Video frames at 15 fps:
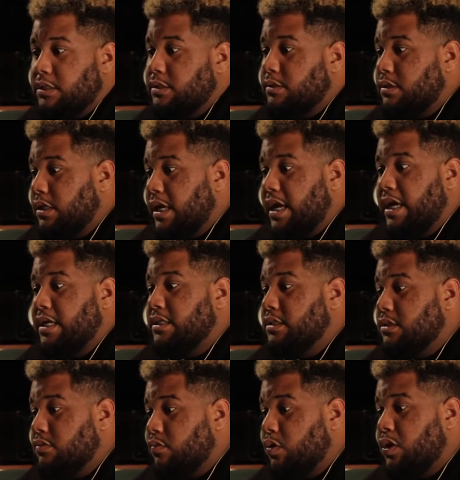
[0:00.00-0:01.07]

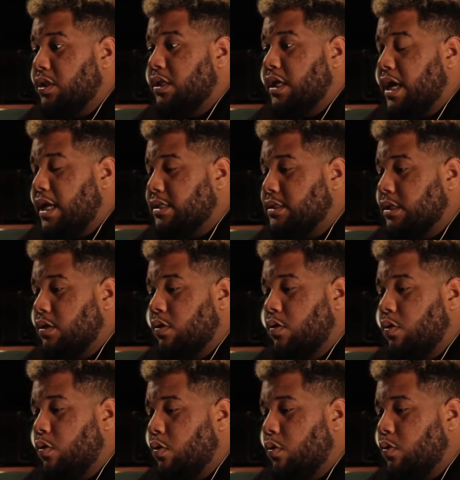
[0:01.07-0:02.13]
just really adds like a
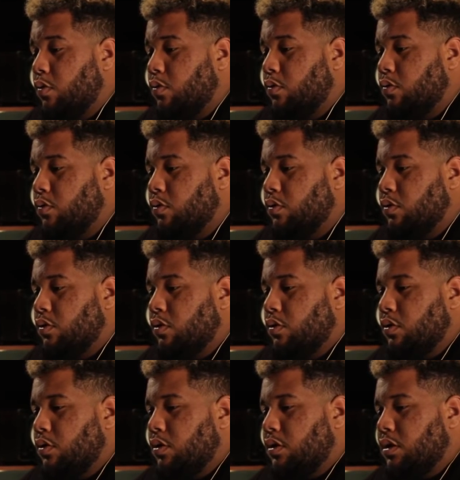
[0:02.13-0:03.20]
whole,
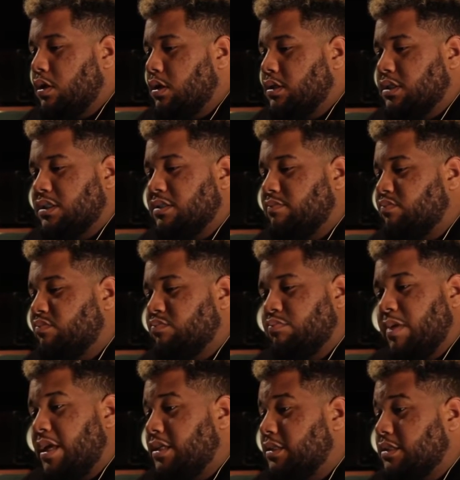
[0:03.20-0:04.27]
it just
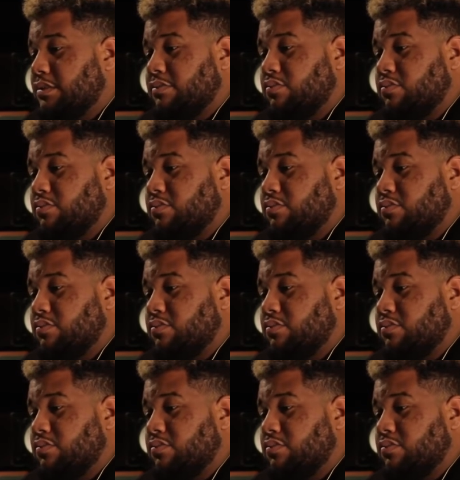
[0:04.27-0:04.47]
makes it